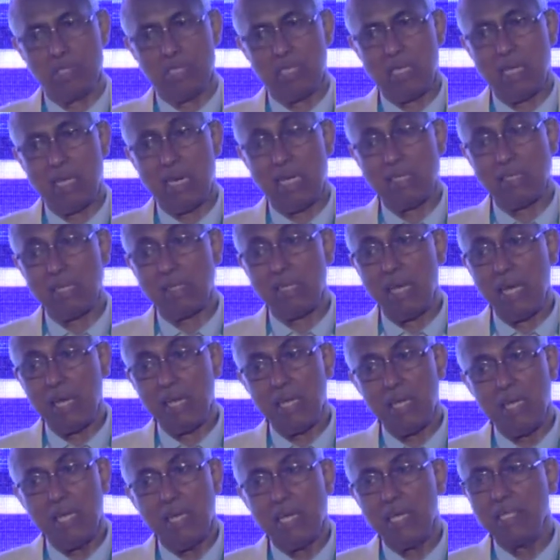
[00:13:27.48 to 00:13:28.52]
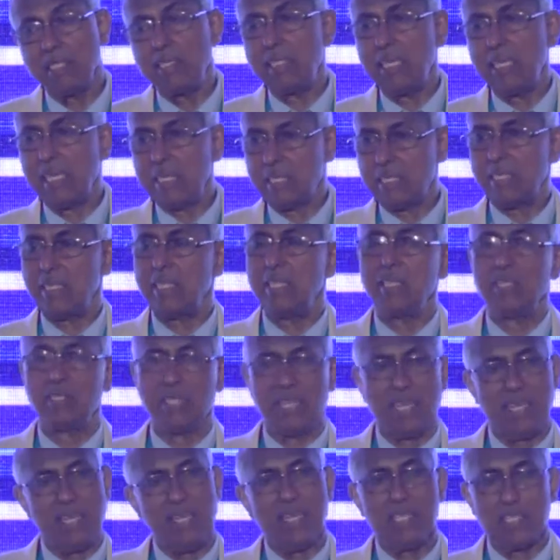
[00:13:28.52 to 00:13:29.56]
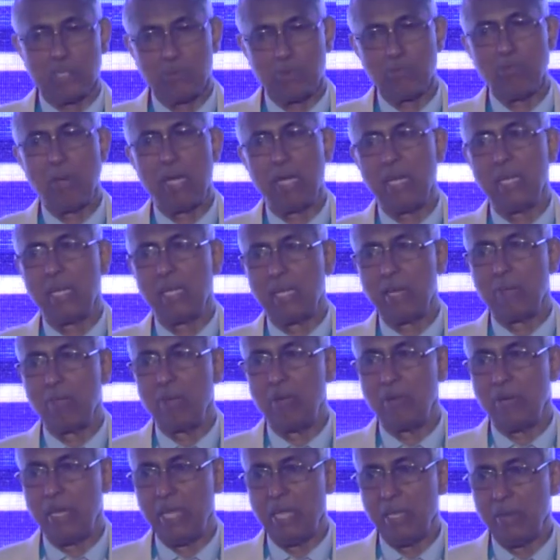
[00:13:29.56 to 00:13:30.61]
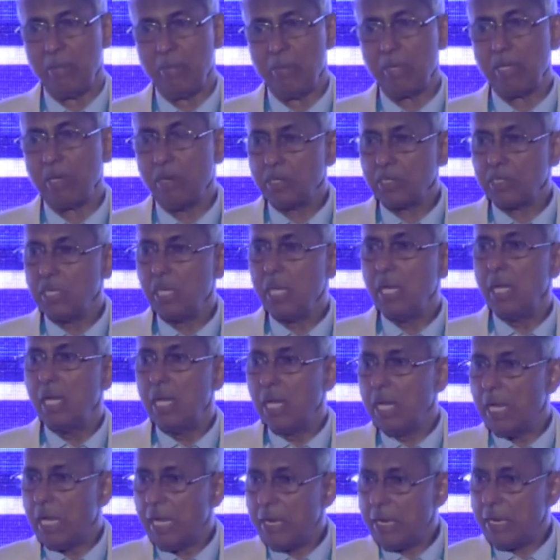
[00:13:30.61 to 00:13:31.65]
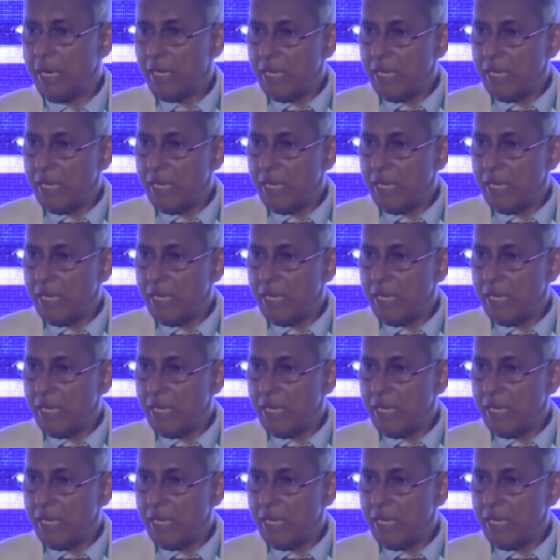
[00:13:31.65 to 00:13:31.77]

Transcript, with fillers: rather than just you say smile and come away because then